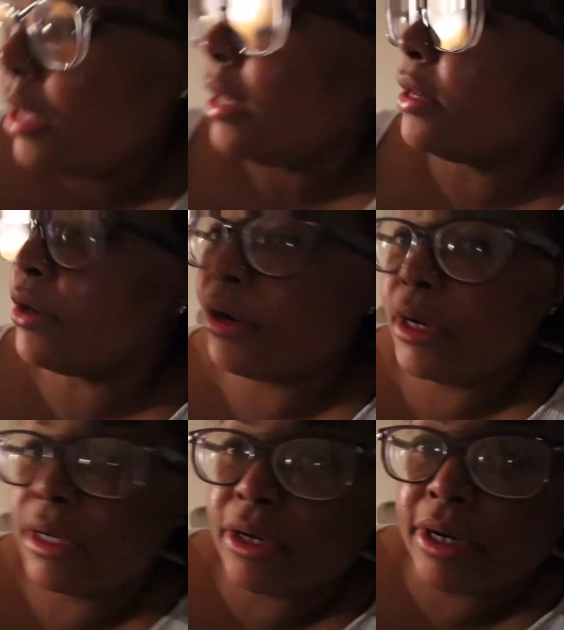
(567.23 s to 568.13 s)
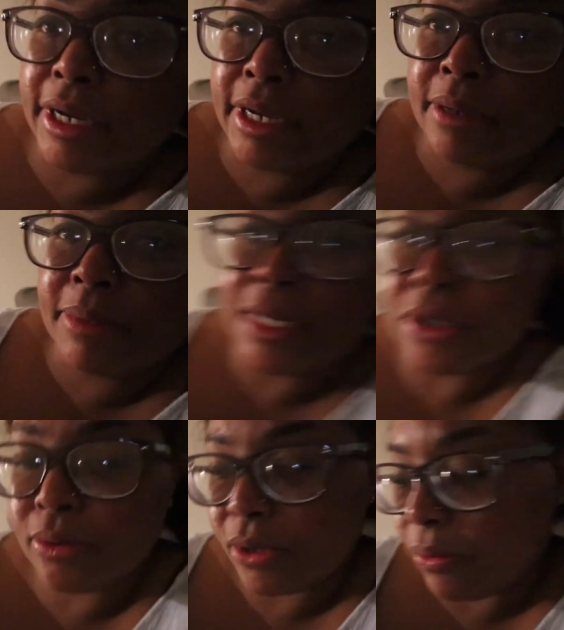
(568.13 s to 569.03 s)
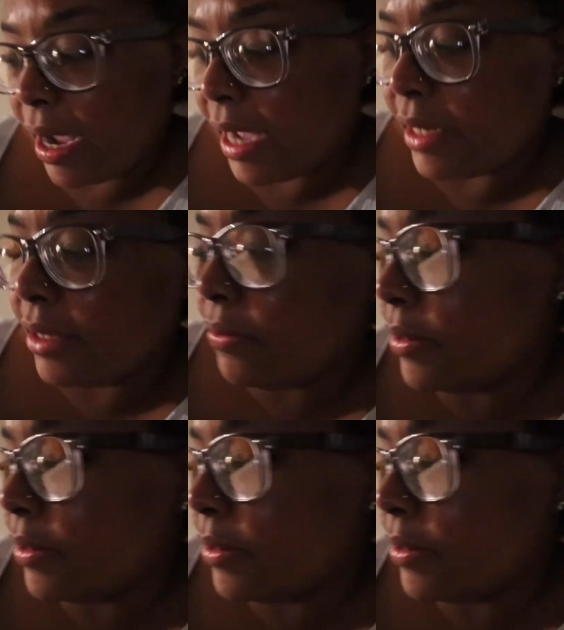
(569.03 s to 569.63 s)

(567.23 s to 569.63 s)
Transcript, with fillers: and the curling cream. I don't know why I didn't